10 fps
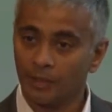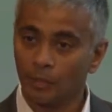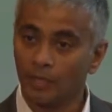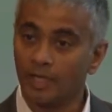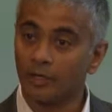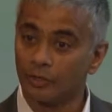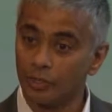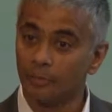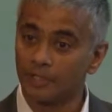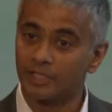working on
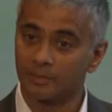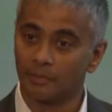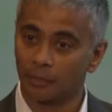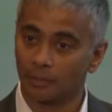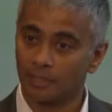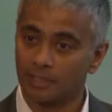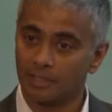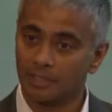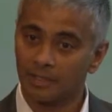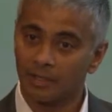new business models,
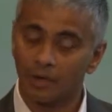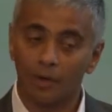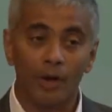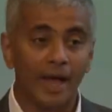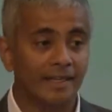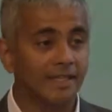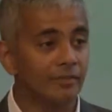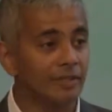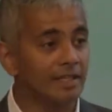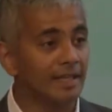or
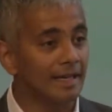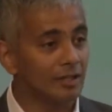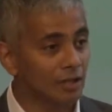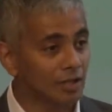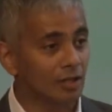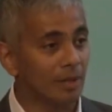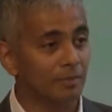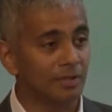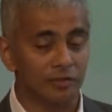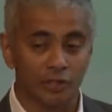activity that is
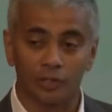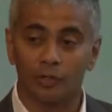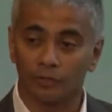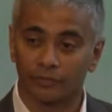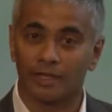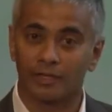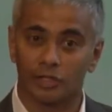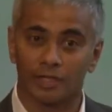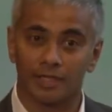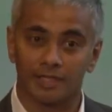disruptive to your core
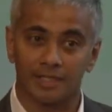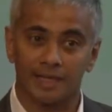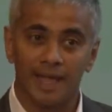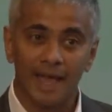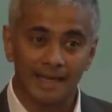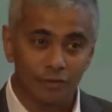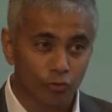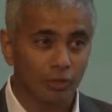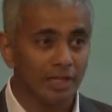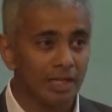franchise. And it's
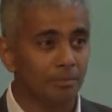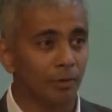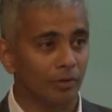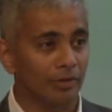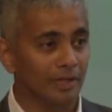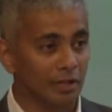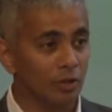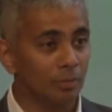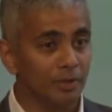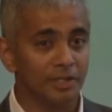really important that
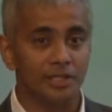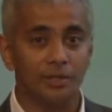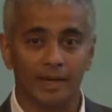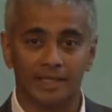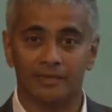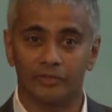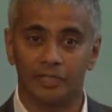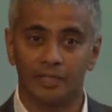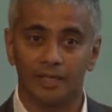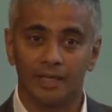you pursue
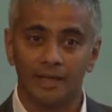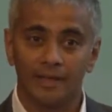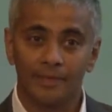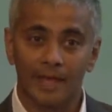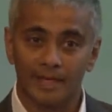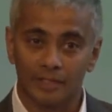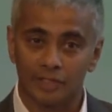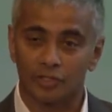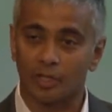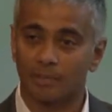activity that is
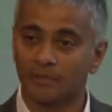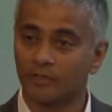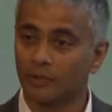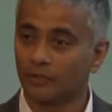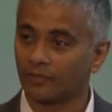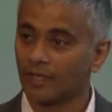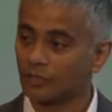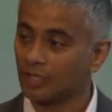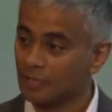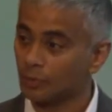disruptive to your own
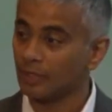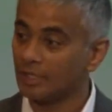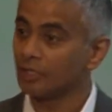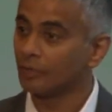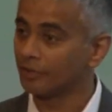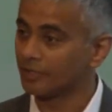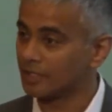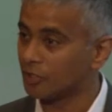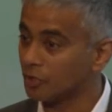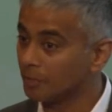franchise within your
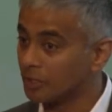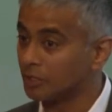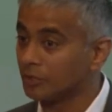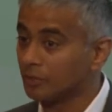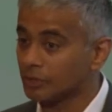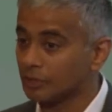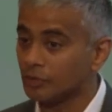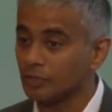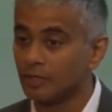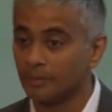organization, but you do
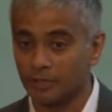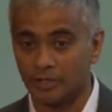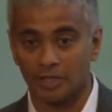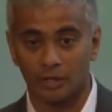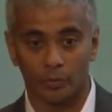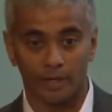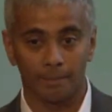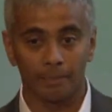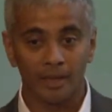so in a particular way.